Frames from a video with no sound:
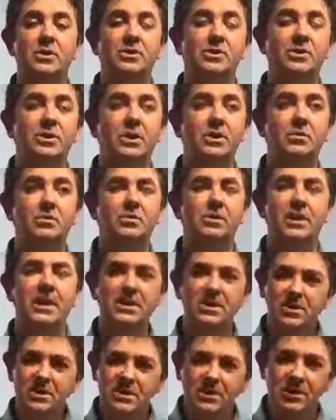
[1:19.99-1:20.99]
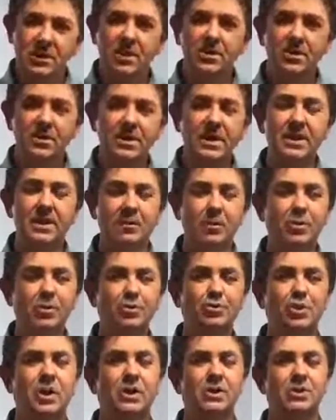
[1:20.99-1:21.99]
So that's the other thing that we
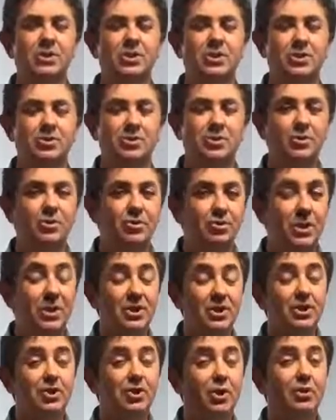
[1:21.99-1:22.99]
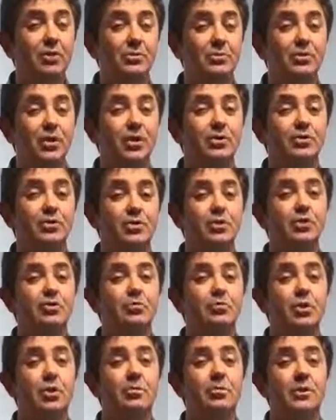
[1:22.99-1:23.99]
were trying to do. So we're trying to solve those two
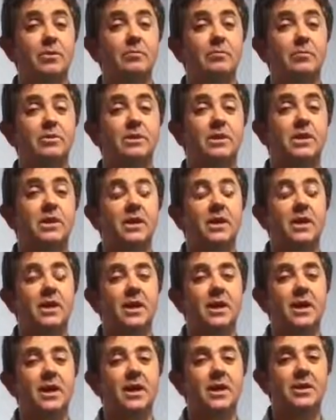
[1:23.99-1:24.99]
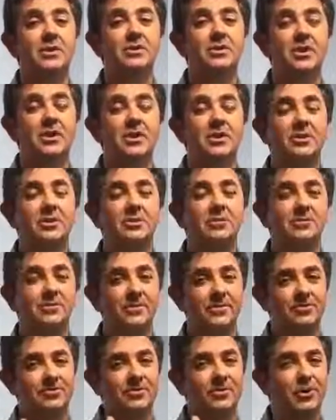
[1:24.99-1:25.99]
problems. So
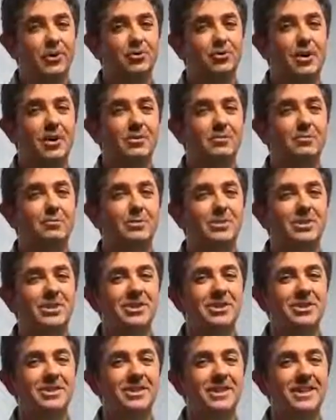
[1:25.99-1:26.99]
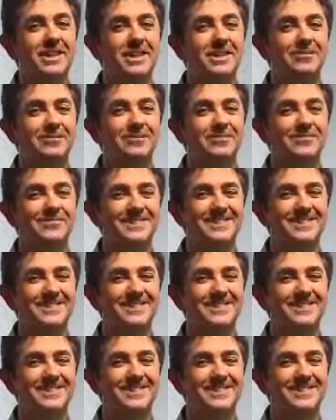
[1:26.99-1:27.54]
hurrah for paternity leave.